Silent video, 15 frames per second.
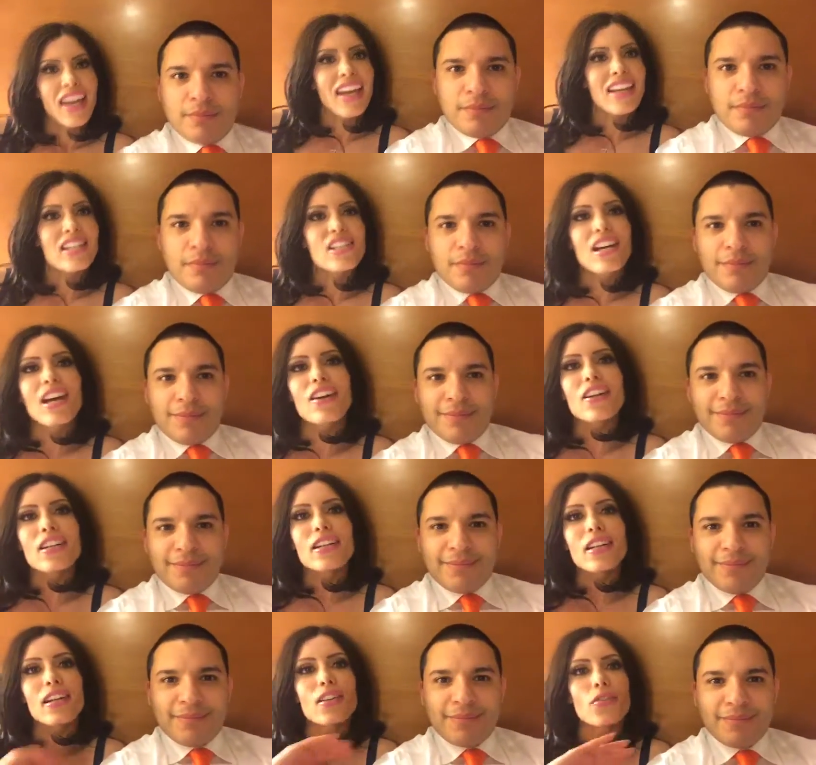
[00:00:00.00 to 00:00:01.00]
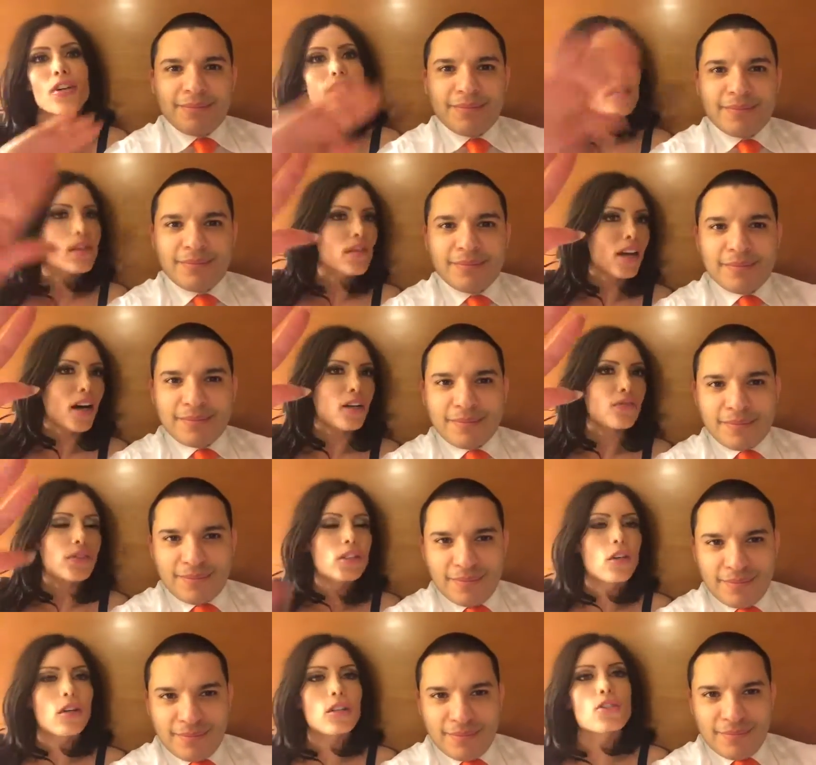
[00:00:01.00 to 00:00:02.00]
Speaker 1: Hey Jared and the rest of the
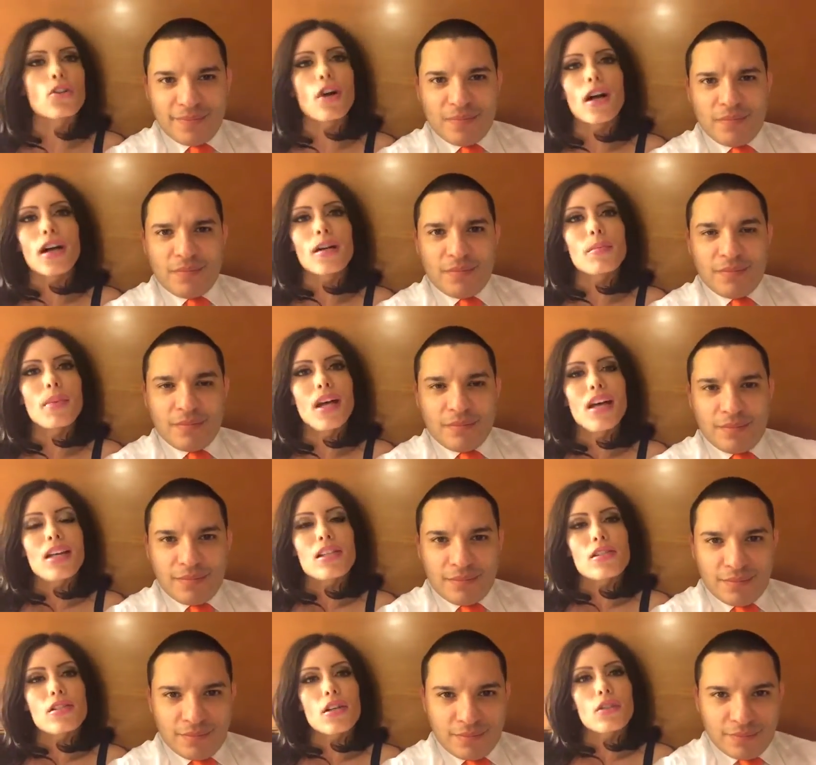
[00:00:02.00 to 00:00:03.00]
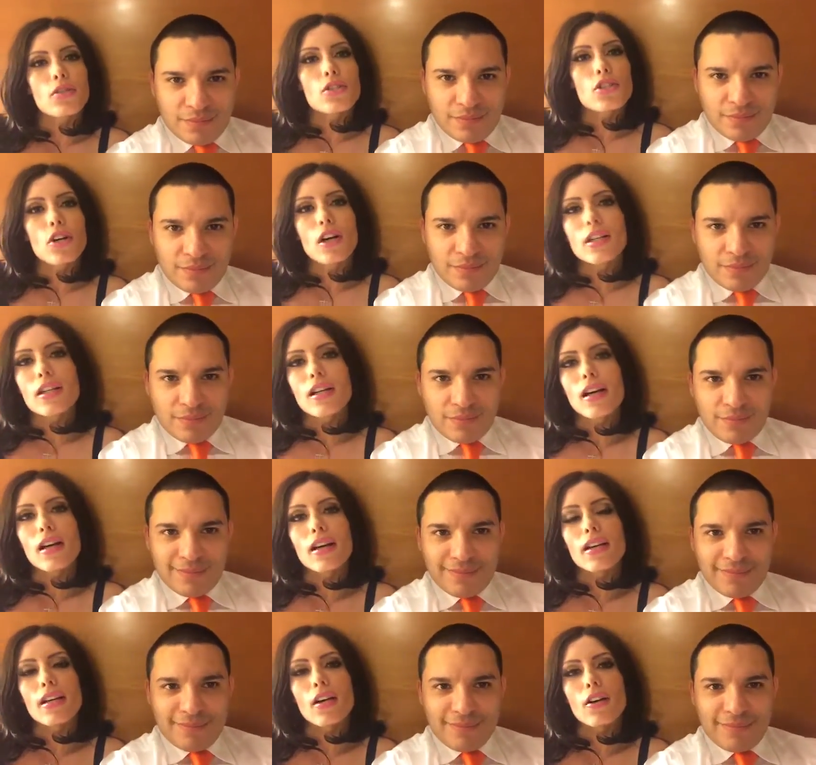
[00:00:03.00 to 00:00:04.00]
Alpha Dog tribe. So Sean and
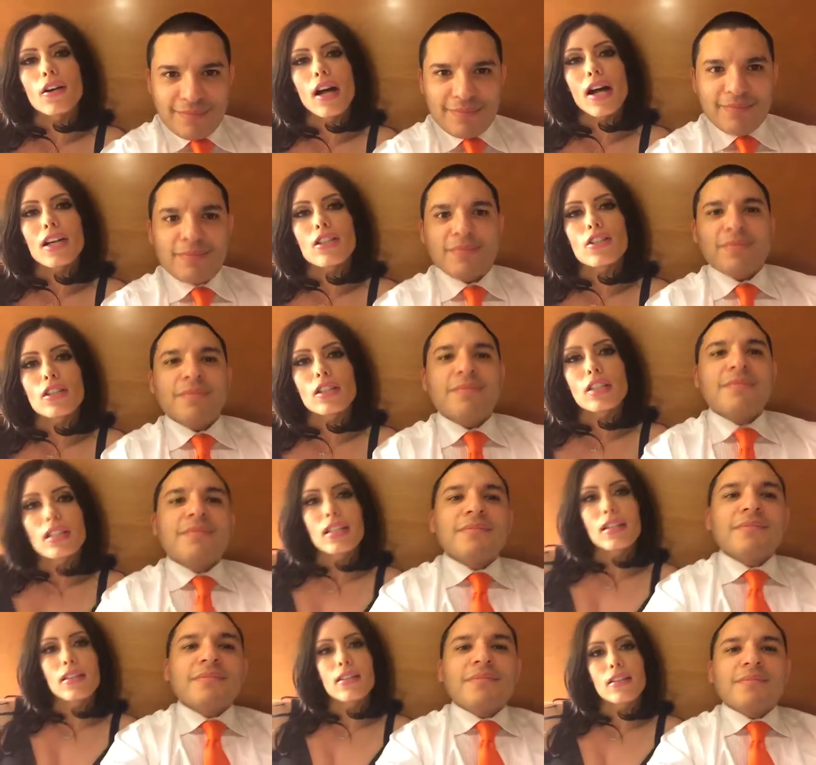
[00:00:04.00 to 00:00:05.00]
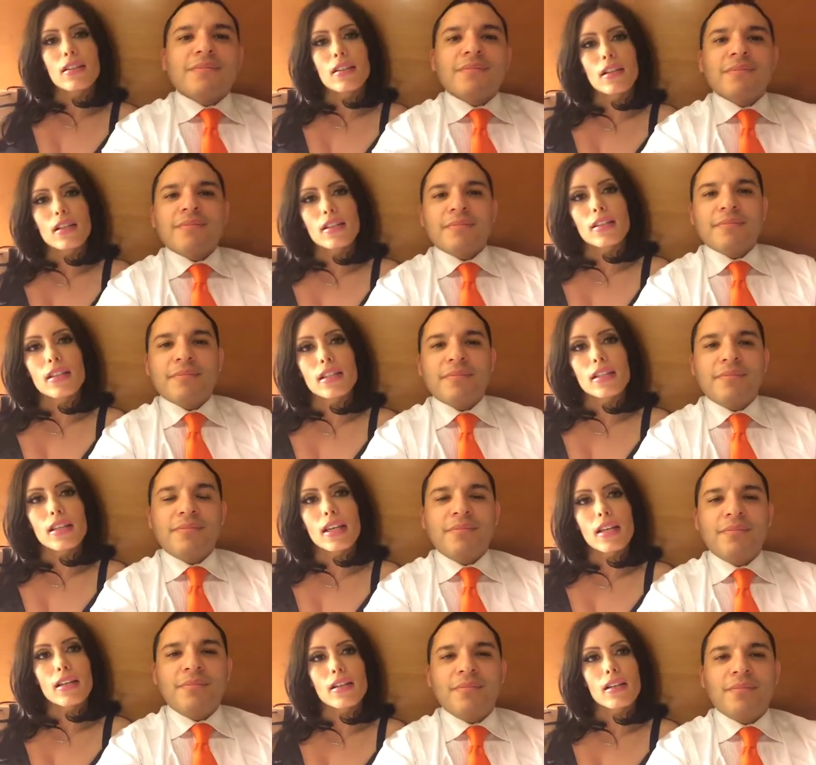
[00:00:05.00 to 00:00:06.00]
I are actually here in
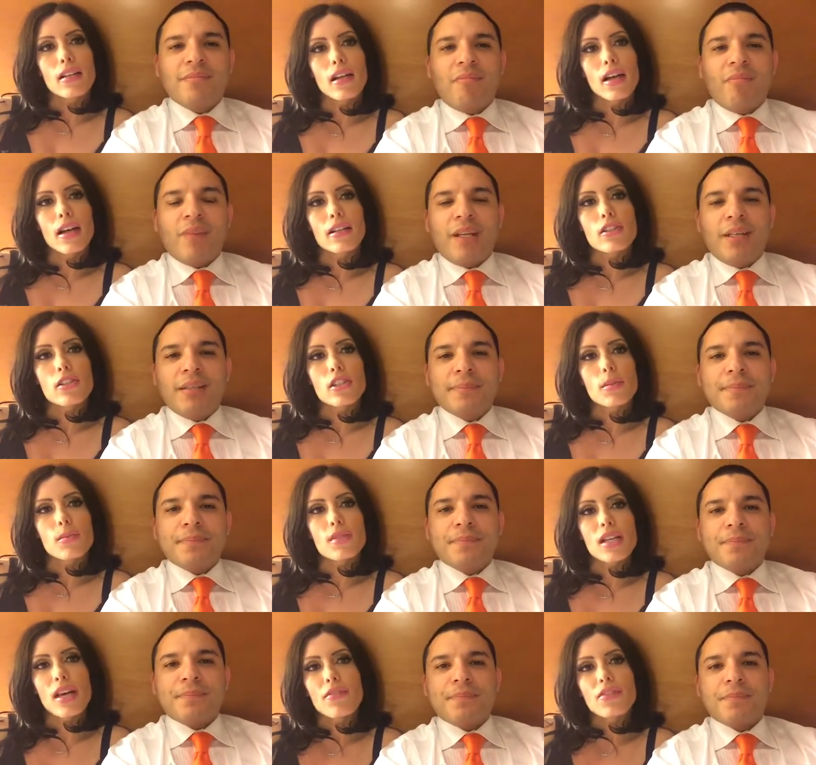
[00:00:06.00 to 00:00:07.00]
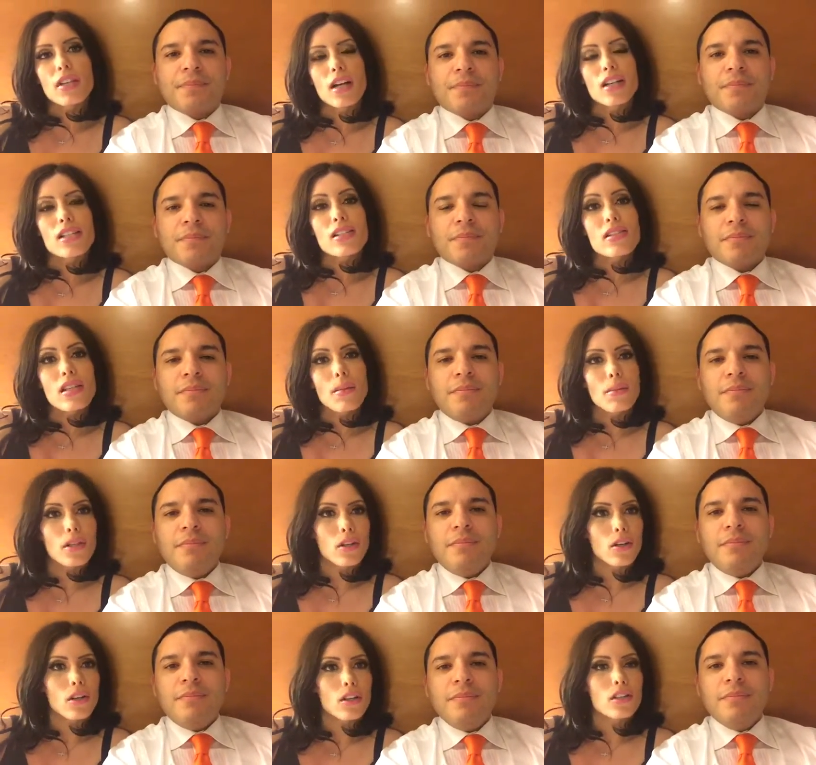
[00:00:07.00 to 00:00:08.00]
Atlanta at Jim's F&I
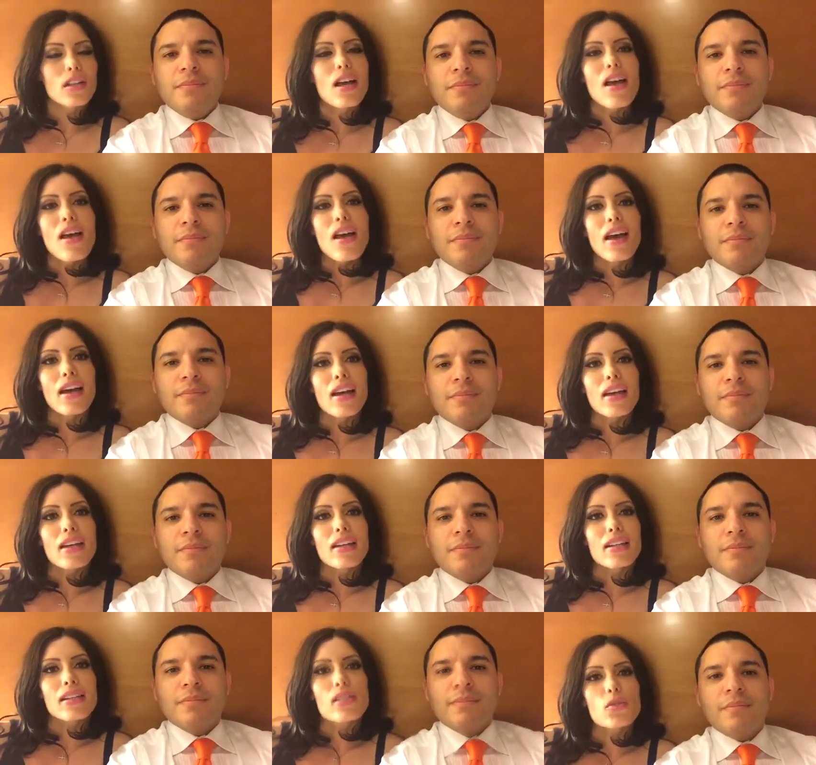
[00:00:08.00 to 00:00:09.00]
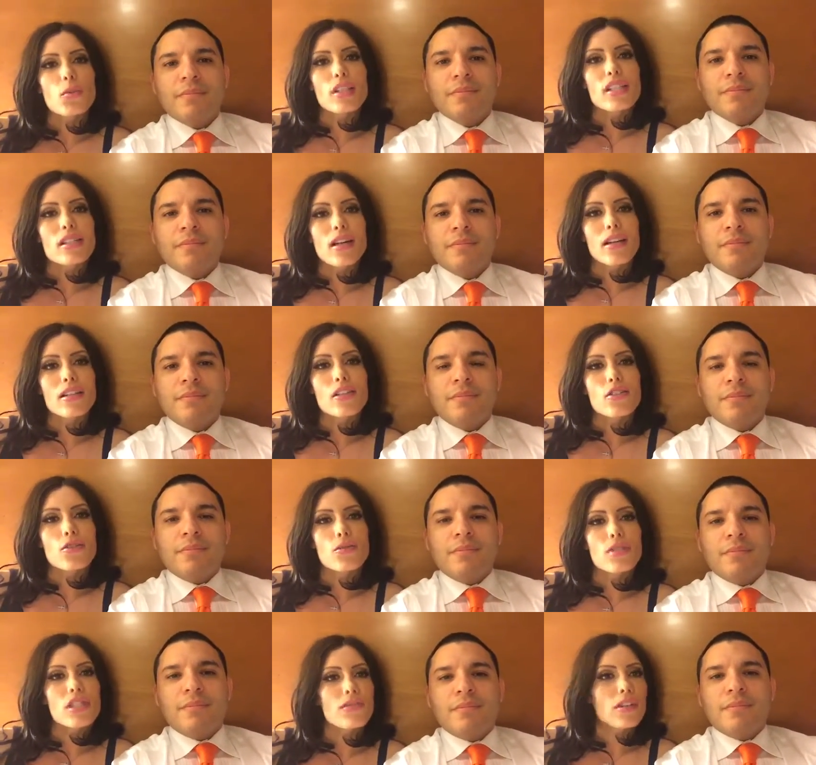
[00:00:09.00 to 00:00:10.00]
seminar and we decided to
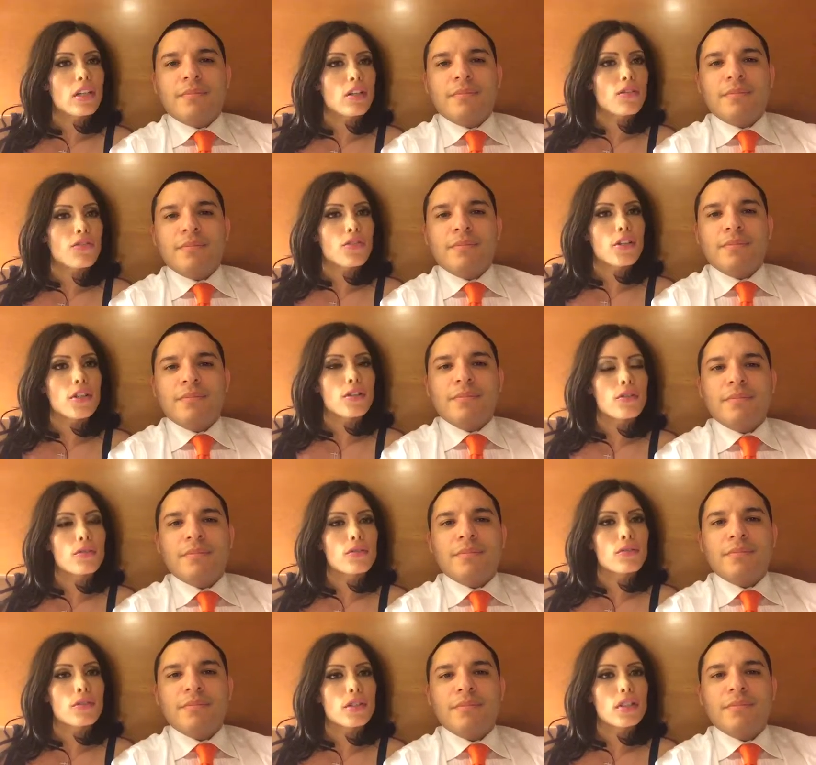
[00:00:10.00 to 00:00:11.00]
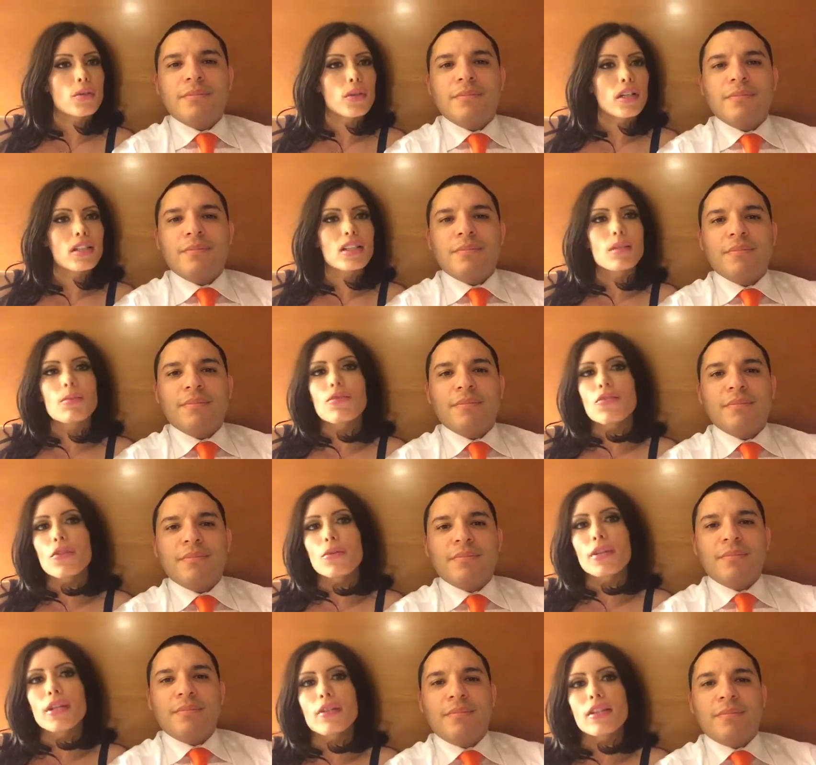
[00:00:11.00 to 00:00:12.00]
shoot this video for you really quickly
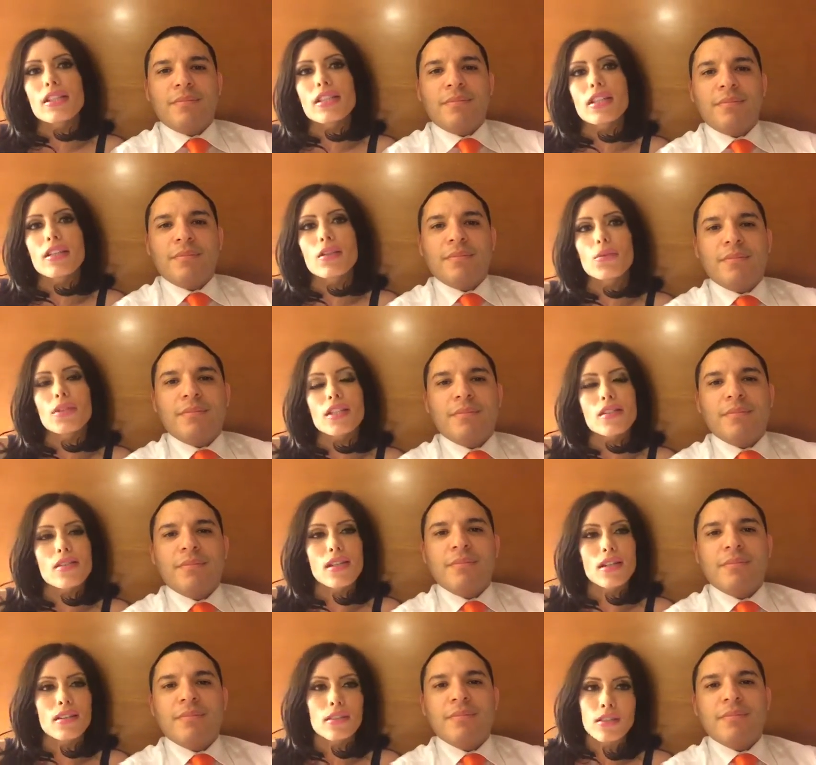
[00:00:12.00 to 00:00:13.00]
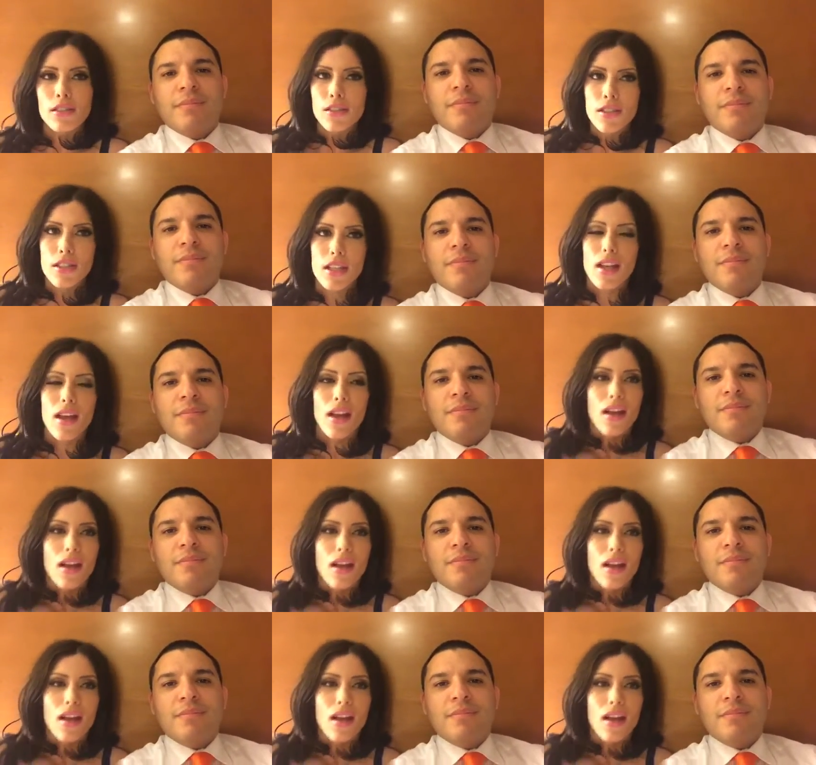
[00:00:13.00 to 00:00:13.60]
before we go to dinner with the Zieglers.